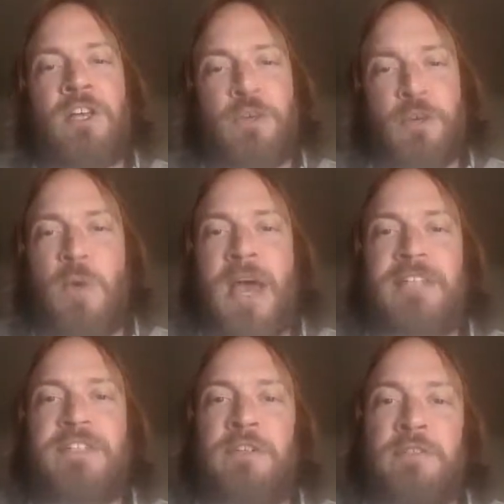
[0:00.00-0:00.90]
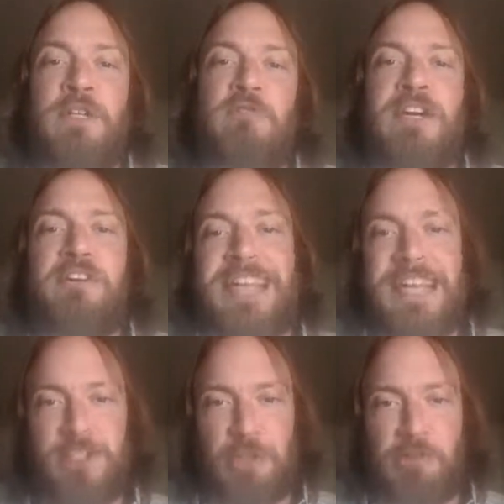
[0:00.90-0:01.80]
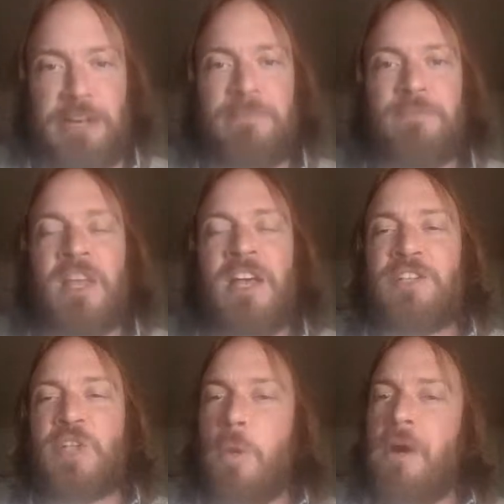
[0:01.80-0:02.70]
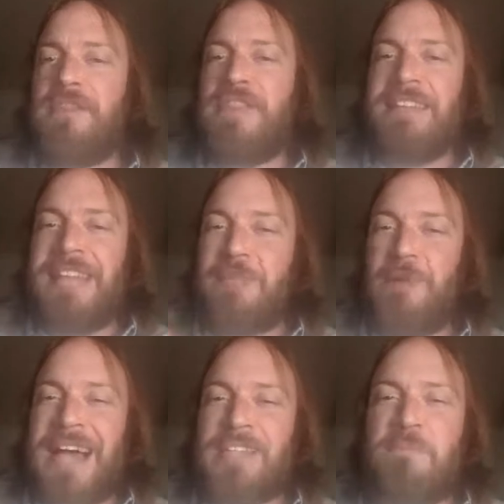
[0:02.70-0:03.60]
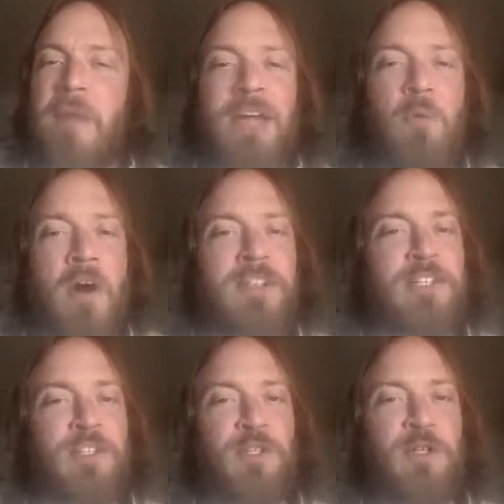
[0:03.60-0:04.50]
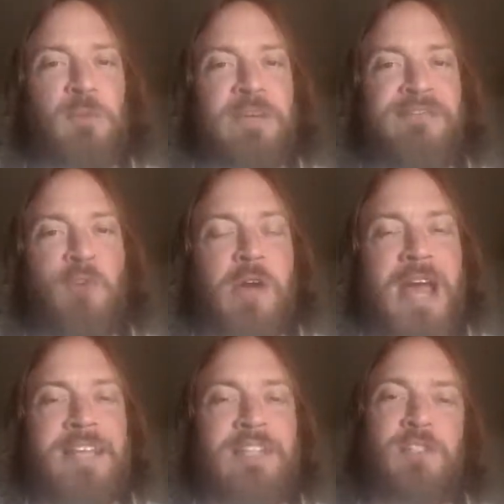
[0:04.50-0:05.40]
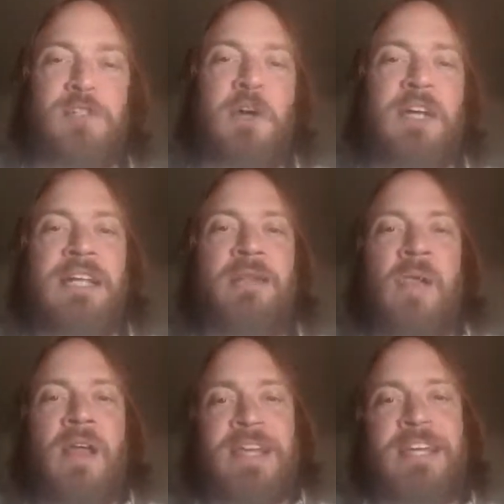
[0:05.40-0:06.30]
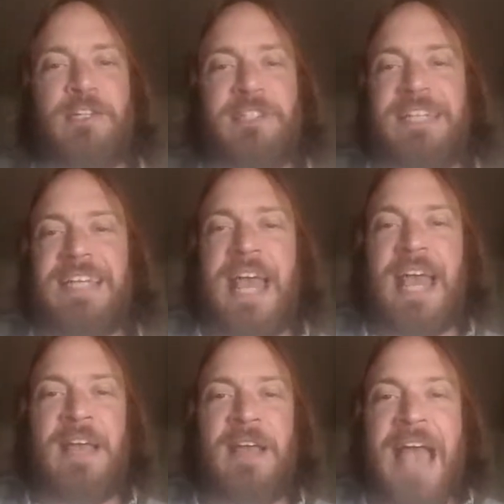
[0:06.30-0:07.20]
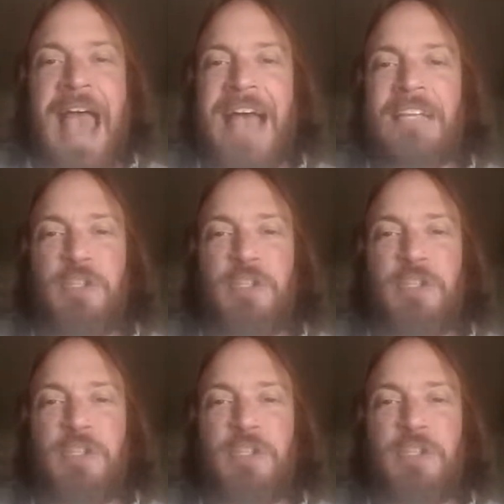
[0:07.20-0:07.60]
U.S. literary history. So one thing that you guys might want to do before I get started here today, as